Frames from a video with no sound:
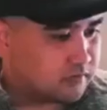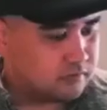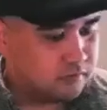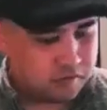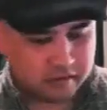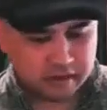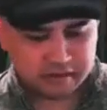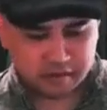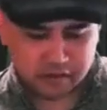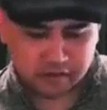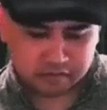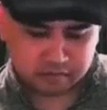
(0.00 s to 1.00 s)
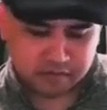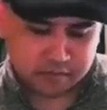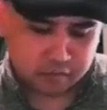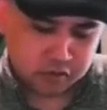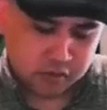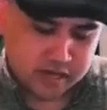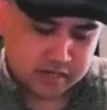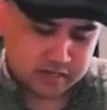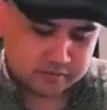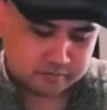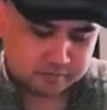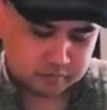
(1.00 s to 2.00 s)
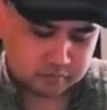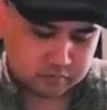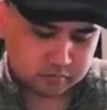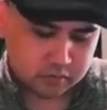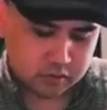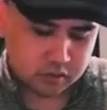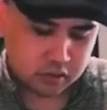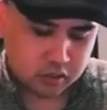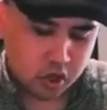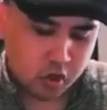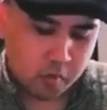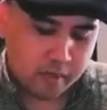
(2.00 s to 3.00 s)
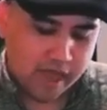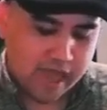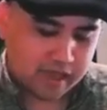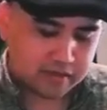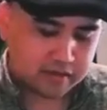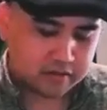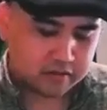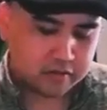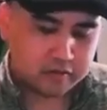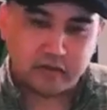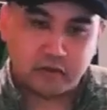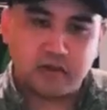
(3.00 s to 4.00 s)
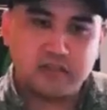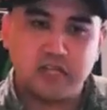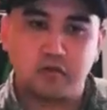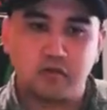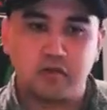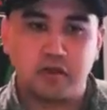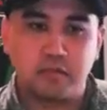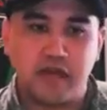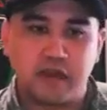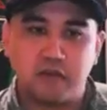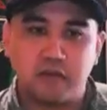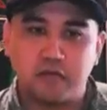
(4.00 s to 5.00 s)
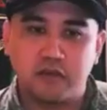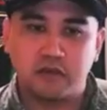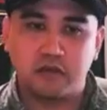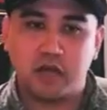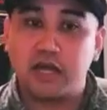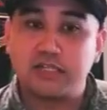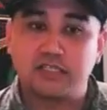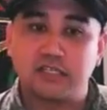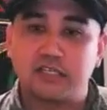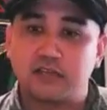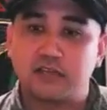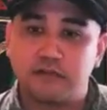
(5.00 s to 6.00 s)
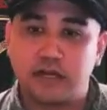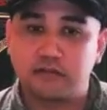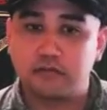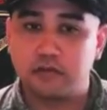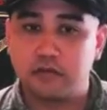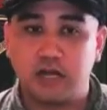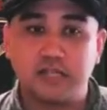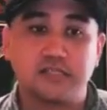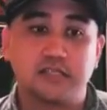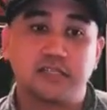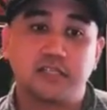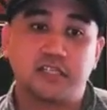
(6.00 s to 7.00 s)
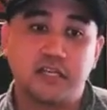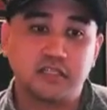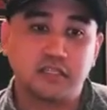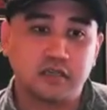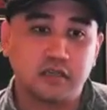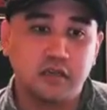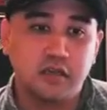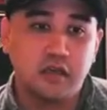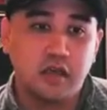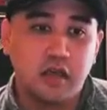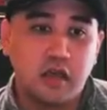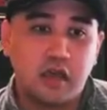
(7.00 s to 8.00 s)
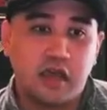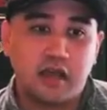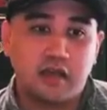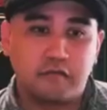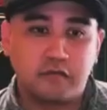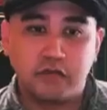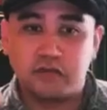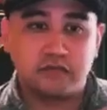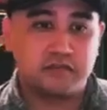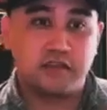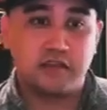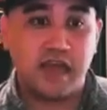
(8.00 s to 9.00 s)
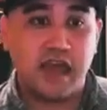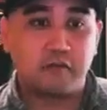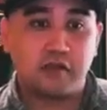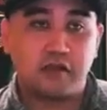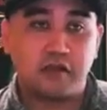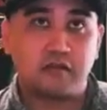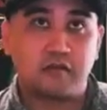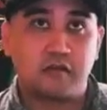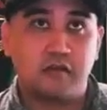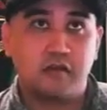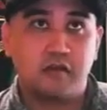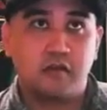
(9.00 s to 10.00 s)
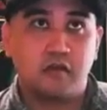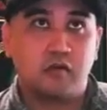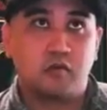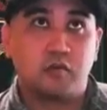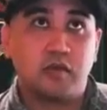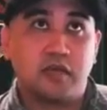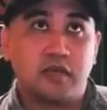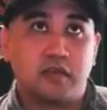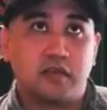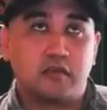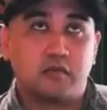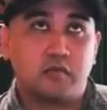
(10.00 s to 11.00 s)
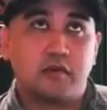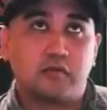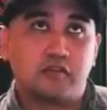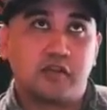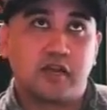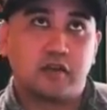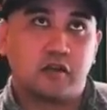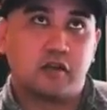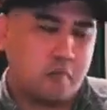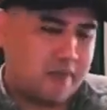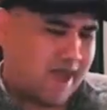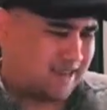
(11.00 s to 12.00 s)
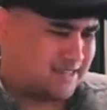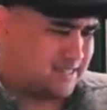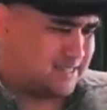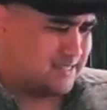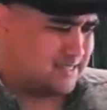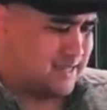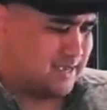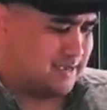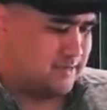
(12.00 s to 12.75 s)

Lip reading: I think people try to go back, and like there is no going back, right? We are constantly in flux, we are constantly changing. And if we can see that, right, then we don't try to go back to this like